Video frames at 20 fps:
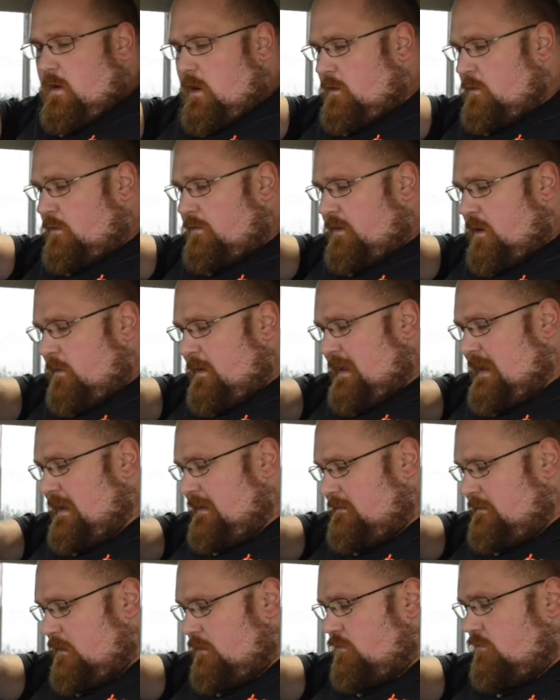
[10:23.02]
and also
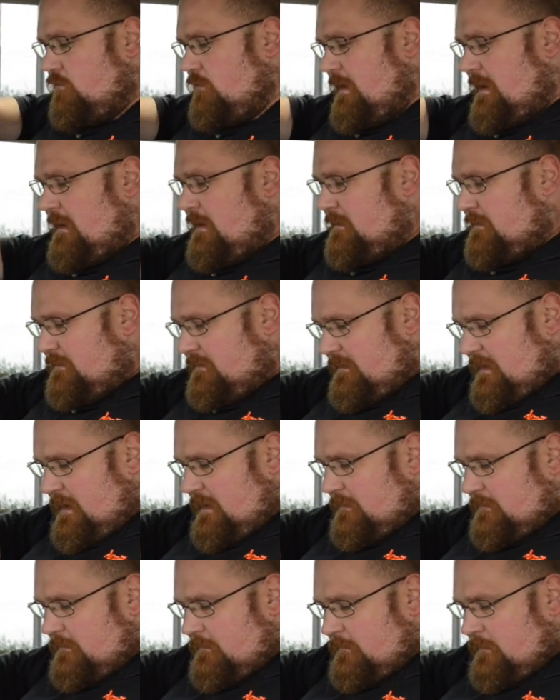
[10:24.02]
heated rear
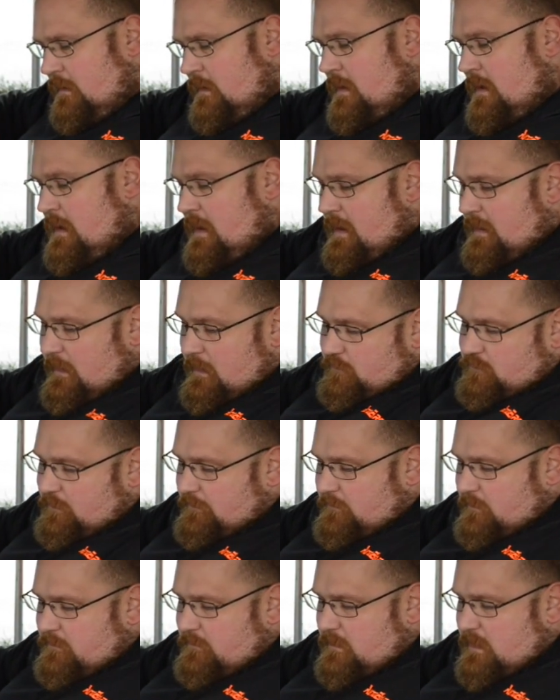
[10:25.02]
seats. And then
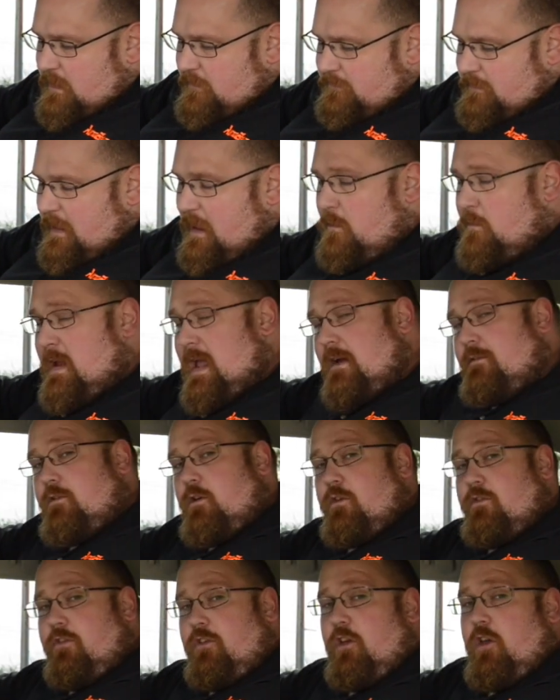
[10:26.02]
just underneath there we have
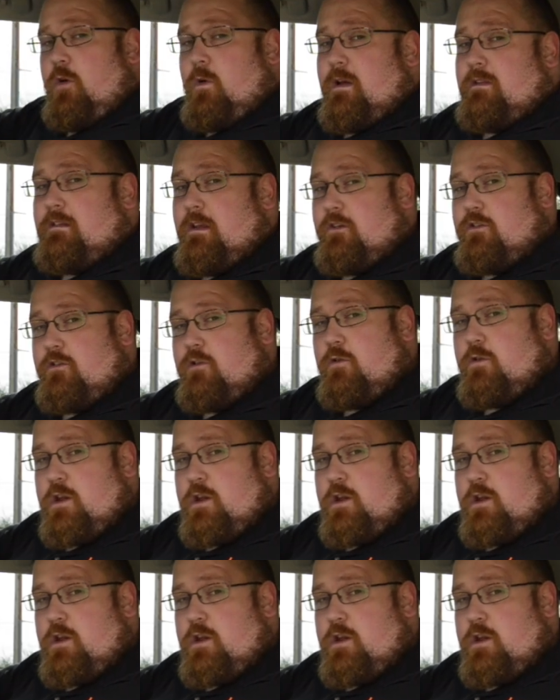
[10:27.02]
got 2 additional